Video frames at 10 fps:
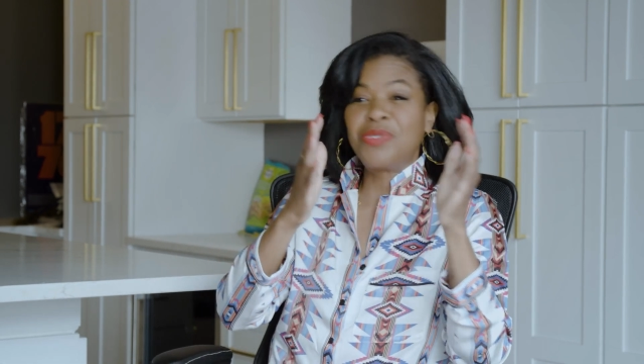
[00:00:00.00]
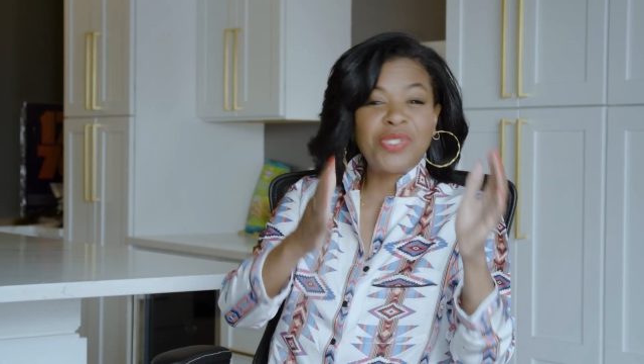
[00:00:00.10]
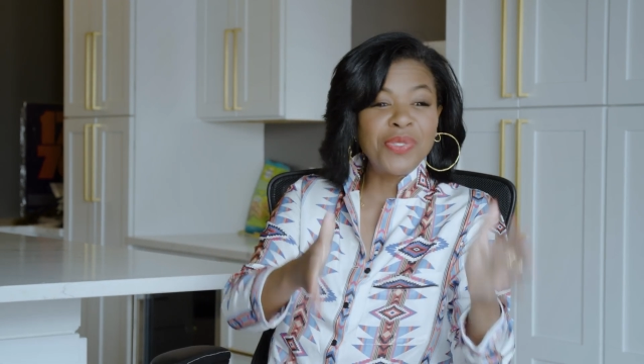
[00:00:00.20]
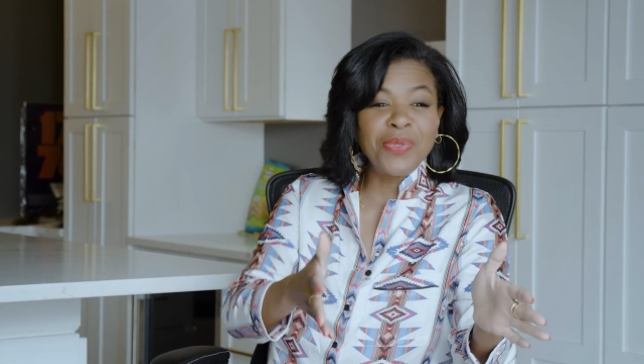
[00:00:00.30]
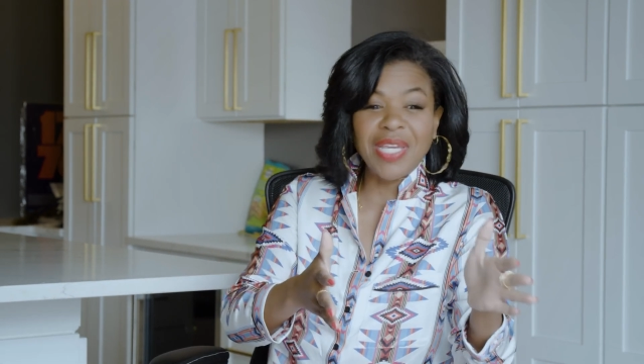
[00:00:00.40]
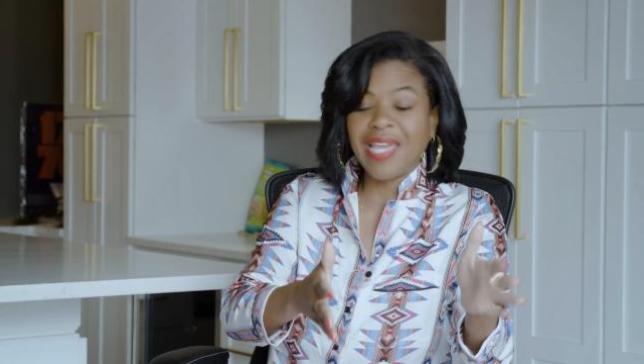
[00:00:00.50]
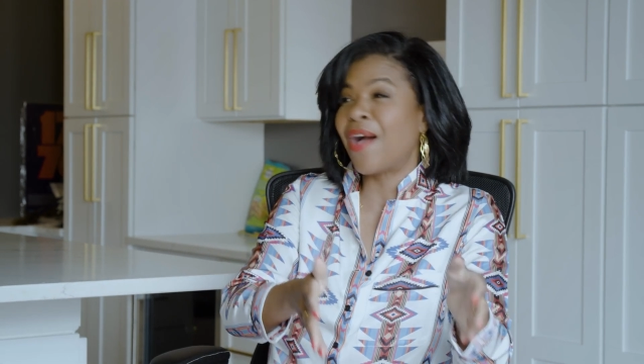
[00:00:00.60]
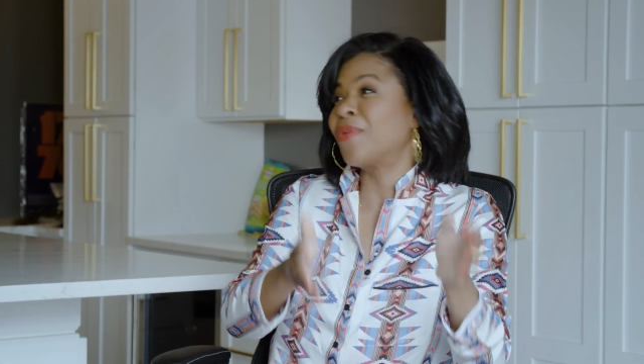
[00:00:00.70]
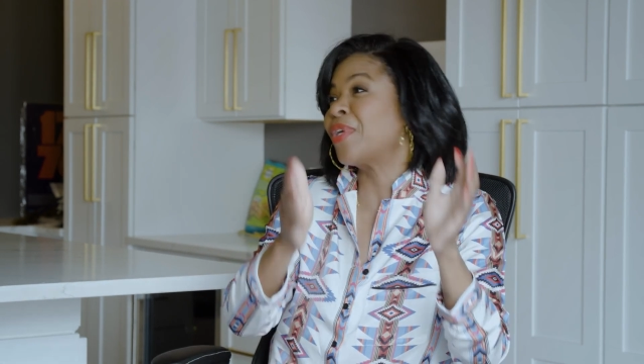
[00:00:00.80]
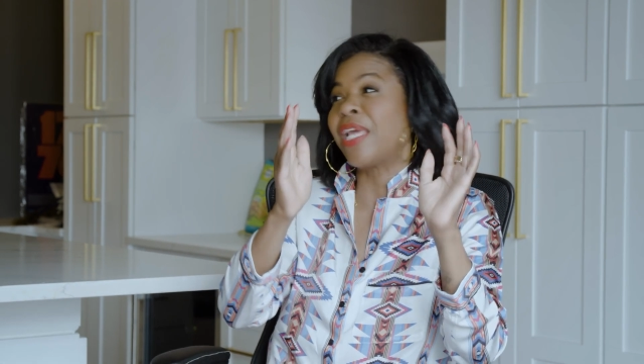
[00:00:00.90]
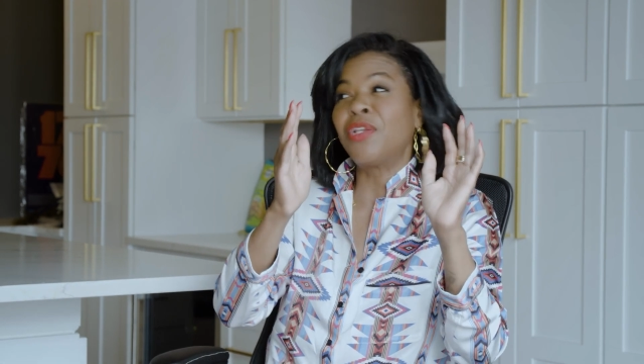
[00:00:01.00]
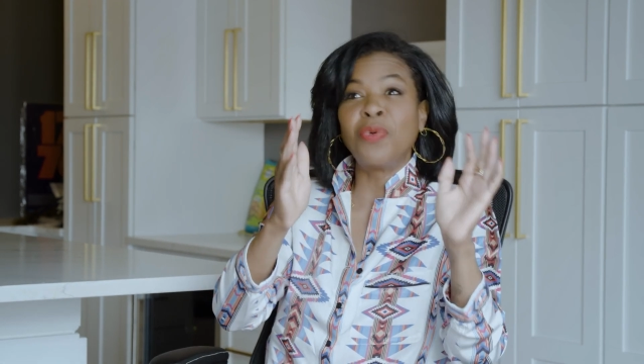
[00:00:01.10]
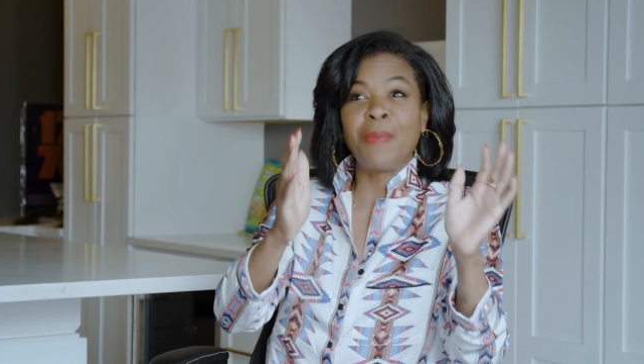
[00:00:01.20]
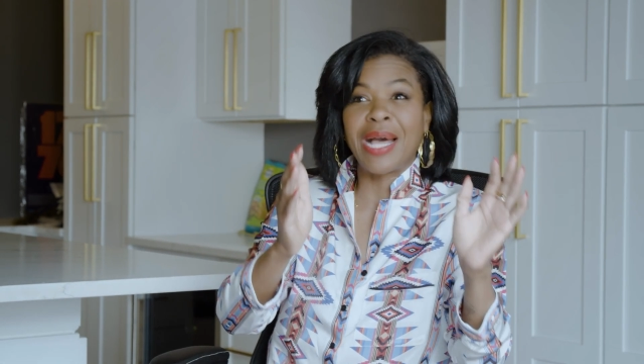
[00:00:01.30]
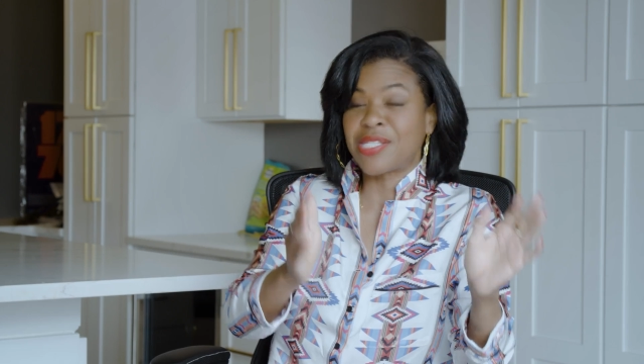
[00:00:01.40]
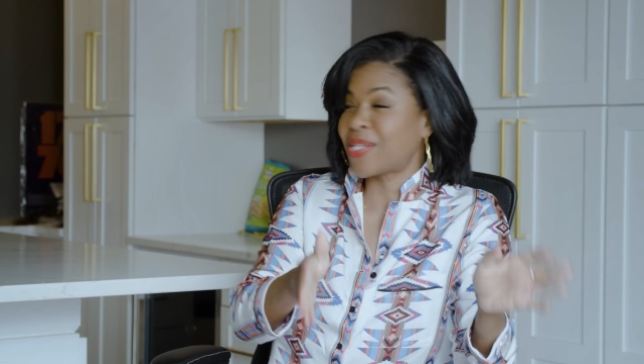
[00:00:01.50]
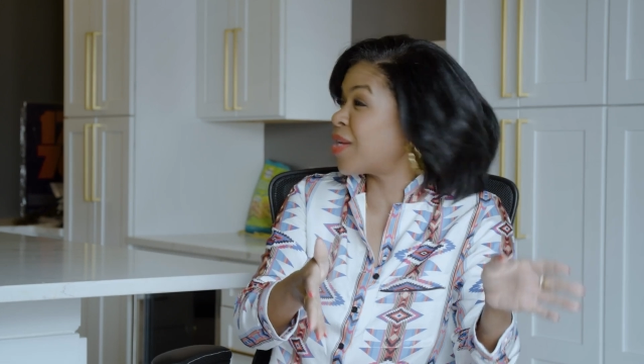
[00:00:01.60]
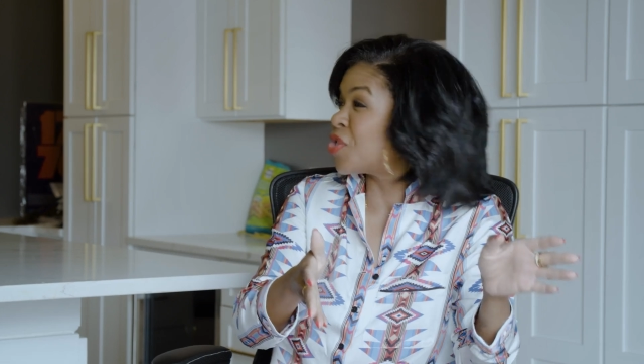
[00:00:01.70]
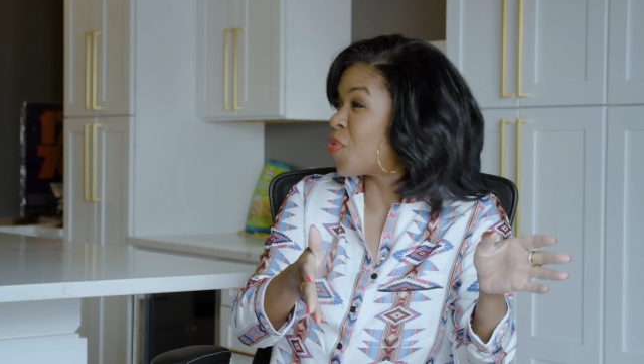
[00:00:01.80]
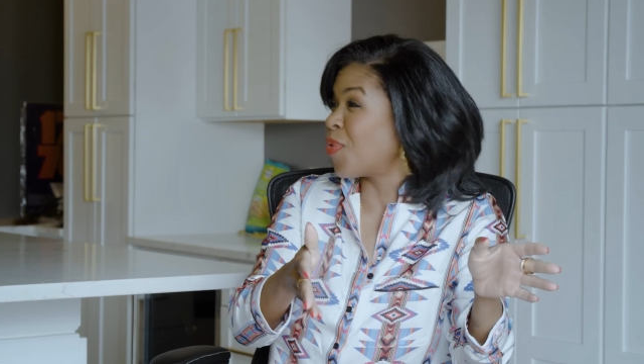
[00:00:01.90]
to the counter. They knew my
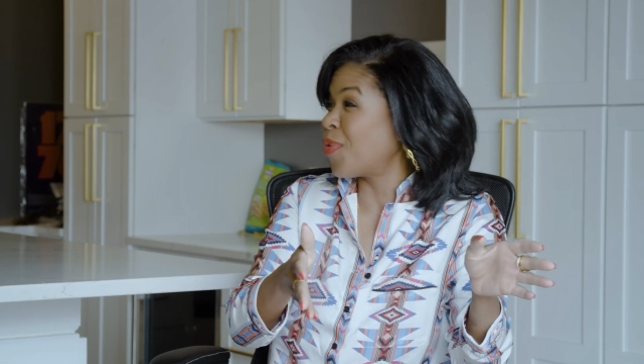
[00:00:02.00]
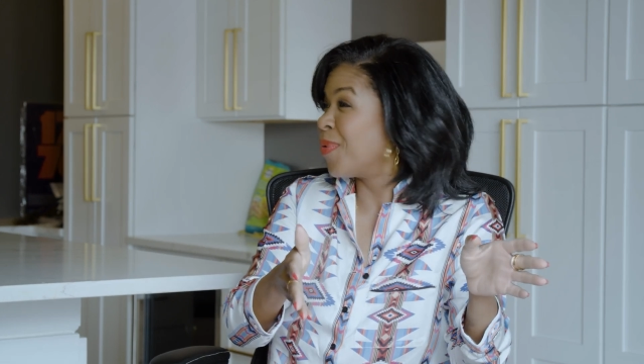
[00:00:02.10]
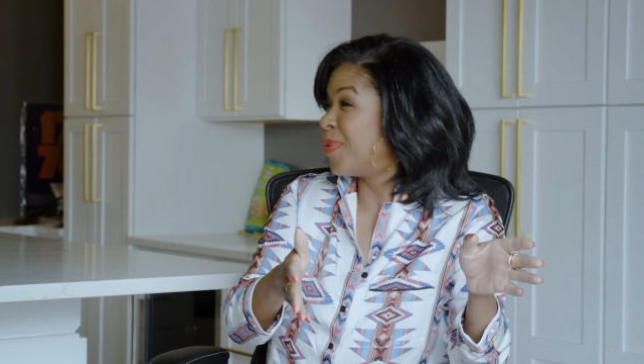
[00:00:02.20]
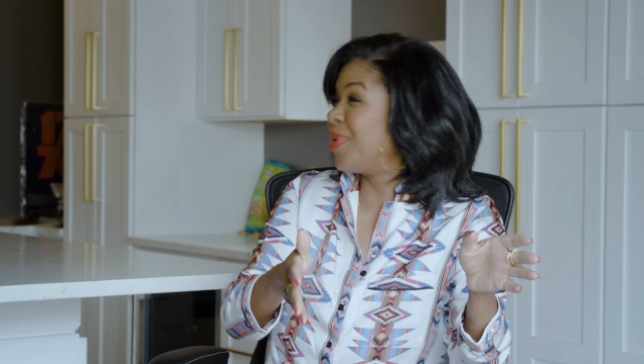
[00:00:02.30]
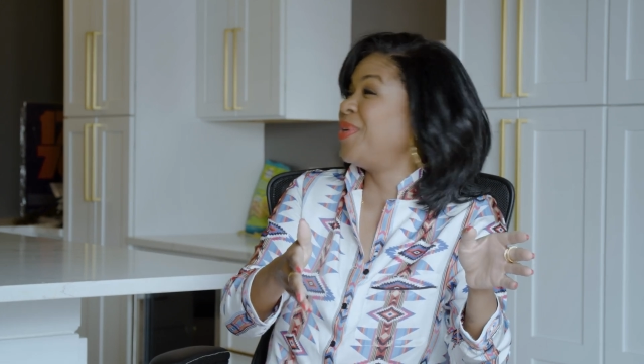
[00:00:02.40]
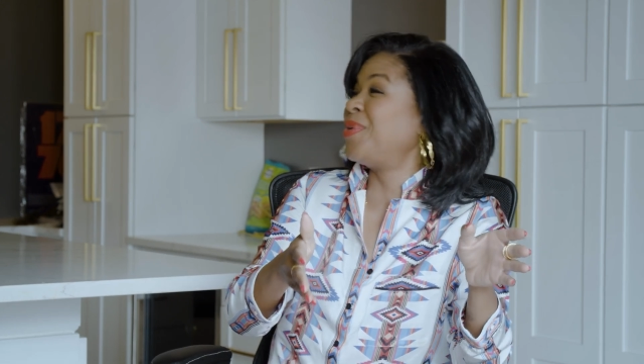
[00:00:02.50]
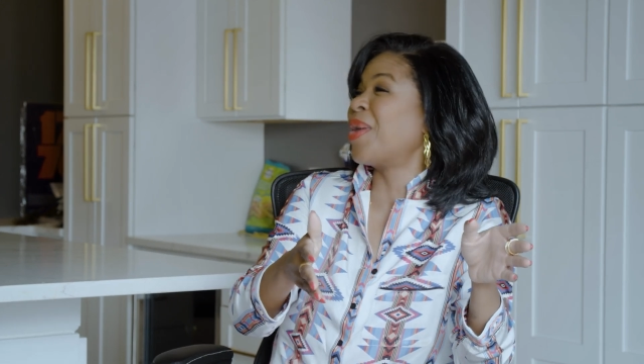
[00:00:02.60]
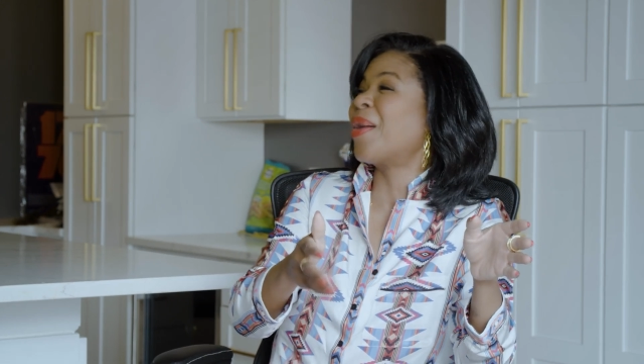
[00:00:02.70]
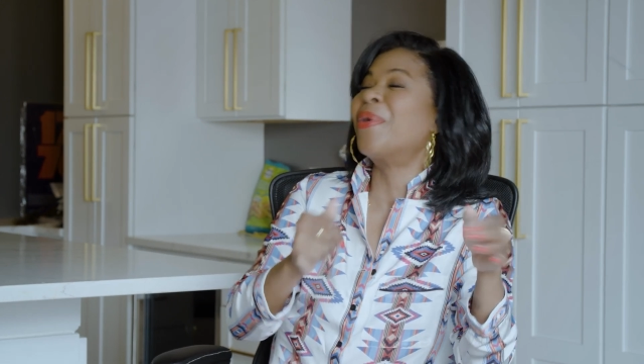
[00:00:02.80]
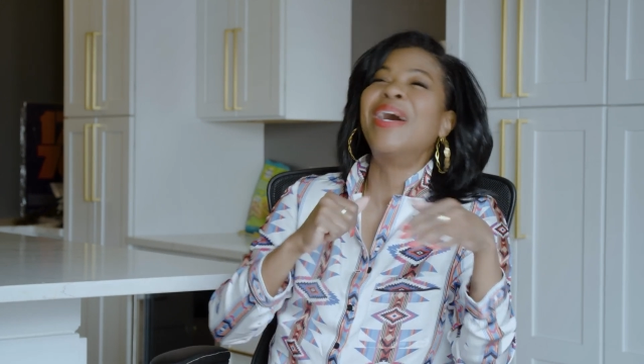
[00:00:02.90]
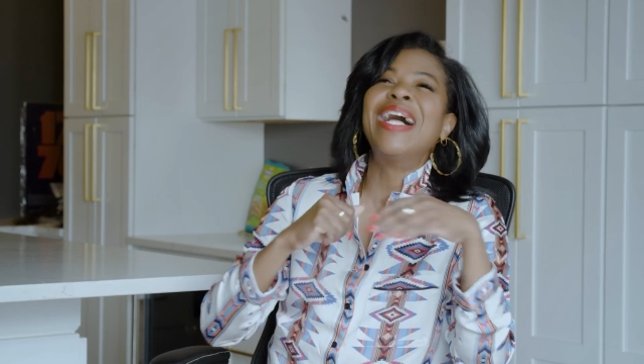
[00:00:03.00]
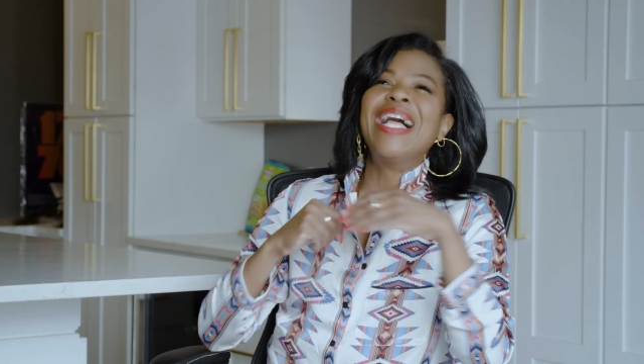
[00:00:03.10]
schedule, you know?